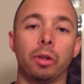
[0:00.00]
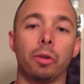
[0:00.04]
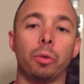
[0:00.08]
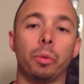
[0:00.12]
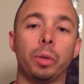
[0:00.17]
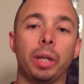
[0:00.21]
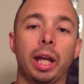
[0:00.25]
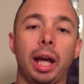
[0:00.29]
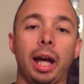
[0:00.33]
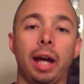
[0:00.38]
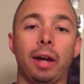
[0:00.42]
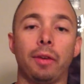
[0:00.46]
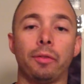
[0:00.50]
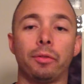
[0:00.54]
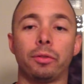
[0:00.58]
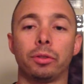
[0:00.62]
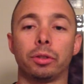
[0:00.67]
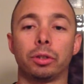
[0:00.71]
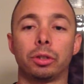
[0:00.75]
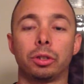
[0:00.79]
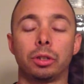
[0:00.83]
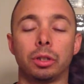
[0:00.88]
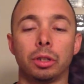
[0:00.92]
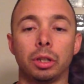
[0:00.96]
We have
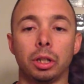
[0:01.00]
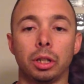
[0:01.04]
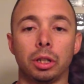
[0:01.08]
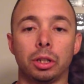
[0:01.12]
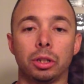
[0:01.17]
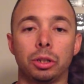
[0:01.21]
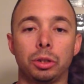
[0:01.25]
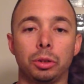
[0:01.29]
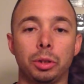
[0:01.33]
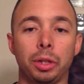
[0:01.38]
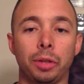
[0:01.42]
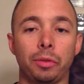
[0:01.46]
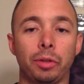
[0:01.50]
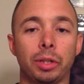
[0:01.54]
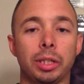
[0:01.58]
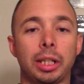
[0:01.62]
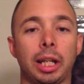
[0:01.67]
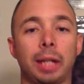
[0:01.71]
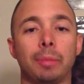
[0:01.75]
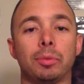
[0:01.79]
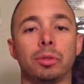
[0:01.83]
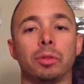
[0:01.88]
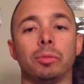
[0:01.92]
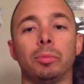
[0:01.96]
two different
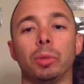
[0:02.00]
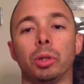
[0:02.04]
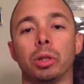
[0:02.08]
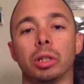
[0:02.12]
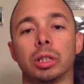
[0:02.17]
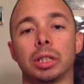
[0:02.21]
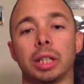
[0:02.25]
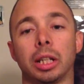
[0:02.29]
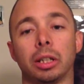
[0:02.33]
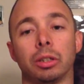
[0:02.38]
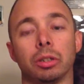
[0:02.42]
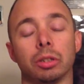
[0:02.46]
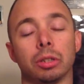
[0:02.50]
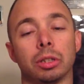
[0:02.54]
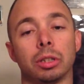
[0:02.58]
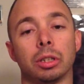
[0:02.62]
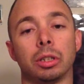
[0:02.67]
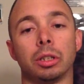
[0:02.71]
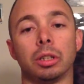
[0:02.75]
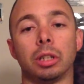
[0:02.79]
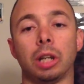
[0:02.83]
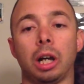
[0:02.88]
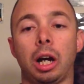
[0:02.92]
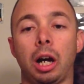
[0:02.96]
types of motorcycles,
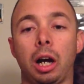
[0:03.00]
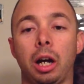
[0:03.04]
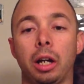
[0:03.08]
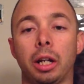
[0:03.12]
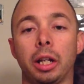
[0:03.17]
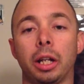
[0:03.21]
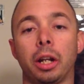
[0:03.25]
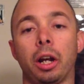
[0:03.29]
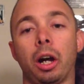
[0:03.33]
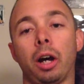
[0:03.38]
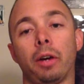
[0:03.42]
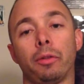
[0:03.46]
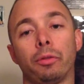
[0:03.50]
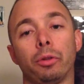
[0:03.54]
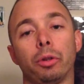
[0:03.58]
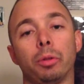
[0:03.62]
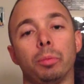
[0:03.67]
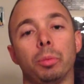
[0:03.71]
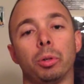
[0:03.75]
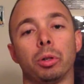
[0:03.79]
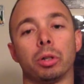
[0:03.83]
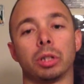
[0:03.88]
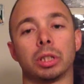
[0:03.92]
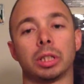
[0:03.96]
the on and off-road
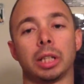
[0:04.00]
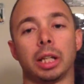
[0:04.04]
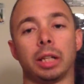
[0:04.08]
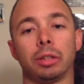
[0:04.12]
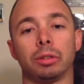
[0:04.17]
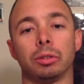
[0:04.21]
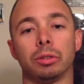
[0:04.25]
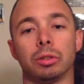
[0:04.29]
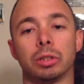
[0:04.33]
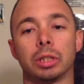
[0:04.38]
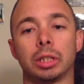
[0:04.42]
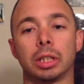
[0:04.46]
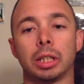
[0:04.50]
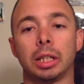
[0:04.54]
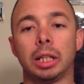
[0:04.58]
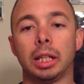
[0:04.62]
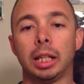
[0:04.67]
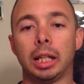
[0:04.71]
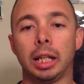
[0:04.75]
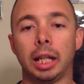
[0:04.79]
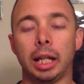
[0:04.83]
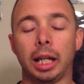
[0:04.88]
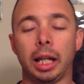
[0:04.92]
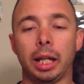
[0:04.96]
motorcycles,
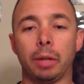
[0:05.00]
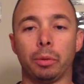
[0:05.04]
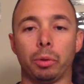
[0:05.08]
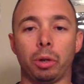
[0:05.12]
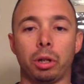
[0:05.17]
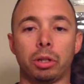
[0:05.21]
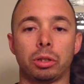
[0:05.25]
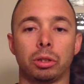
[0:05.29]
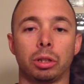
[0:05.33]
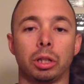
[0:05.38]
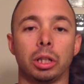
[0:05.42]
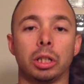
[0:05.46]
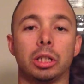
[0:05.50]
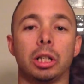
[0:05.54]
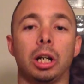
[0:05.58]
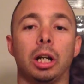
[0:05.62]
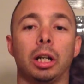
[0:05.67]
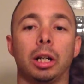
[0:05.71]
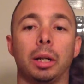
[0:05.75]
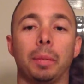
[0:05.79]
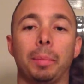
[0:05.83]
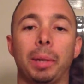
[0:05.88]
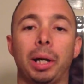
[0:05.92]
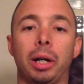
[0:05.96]
and we're also going to
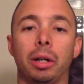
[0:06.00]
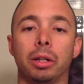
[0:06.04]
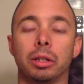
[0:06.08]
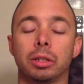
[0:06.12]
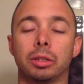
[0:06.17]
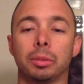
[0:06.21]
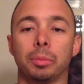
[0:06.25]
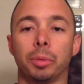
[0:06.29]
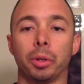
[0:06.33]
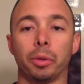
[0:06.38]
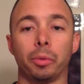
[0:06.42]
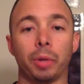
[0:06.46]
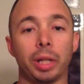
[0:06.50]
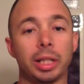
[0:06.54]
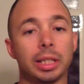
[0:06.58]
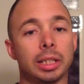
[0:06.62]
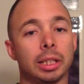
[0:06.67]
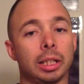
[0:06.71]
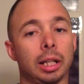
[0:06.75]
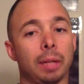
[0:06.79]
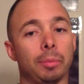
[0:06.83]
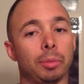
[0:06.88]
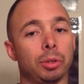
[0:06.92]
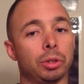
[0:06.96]
talk about some of the
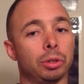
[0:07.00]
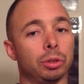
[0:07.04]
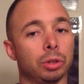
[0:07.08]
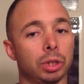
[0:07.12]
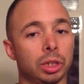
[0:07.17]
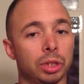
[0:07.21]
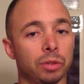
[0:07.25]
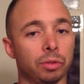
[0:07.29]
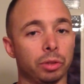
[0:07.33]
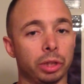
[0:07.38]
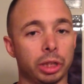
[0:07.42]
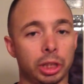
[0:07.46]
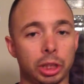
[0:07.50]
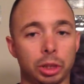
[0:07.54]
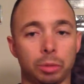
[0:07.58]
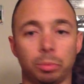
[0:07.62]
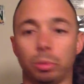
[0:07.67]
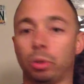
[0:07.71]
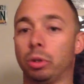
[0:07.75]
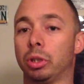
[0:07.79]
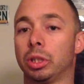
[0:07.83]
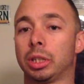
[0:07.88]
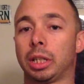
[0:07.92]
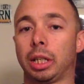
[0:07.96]
racing opportunities for each
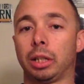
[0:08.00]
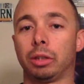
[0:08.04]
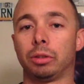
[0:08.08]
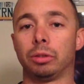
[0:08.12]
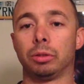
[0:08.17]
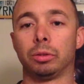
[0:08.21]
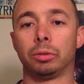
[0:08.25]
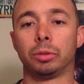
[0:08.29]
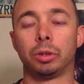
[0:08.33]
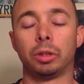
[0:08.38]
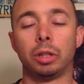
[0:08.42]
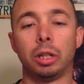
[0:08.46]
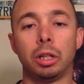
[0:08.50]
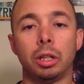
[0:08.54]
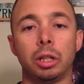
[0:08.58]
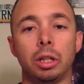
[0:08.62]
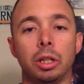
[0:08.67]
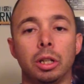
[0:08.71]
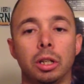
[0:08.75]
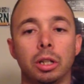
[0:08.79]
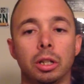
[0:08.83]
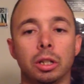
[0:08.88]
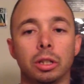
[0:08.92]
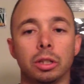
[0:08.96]
motorcycle.
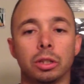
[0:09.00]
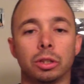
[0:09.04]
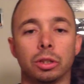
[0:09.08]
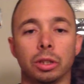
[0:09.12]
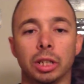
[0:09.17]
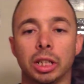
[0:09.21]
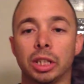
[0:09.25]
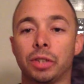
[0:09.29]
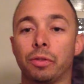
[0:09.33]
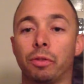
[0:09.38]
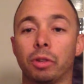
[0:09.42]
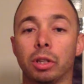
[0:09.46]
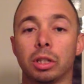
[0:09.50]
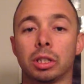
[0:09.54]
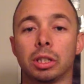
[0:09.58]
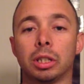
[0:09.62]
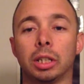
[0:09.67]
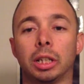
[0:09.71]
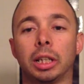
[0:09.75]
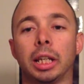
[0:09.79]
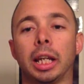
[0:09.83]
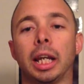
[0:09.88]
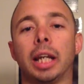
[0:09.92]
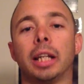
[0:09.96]
So let's first
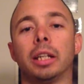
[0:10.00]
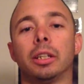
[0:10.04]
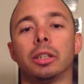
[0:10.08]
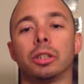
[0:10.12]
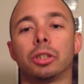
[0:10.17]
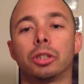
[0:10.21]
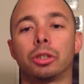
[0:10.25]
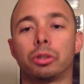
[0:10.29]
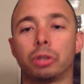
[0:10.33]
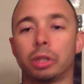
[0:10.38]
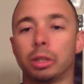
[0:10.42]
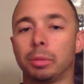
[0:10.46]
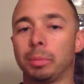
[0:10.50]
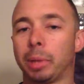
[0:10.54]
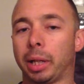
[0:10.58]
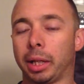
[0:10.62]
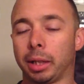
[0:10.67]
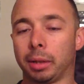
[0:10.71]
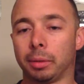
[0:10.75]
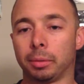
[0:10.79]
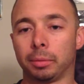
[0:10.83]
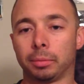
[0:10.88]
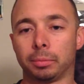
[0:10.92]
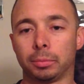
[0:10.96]
look at street
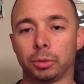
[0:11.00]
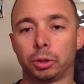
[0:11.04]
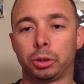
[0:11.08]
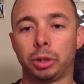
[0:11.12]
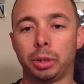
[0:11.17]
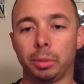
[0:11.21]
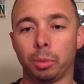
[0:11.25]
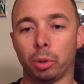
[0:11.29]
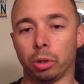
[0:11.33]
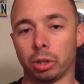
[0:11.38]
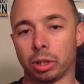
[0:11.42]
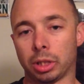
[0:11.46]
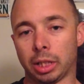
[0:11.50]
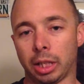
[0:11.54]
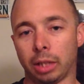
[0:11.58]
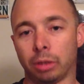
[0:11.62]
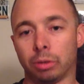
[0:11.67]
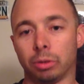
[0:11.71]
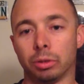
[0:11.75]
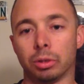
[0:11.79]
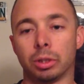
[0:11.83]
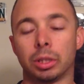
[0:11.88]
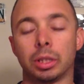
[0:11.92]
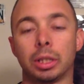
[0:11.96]

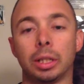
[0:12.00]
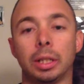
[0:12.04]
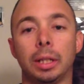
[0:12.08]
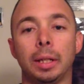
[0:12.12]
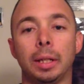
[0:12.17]
motorcycles.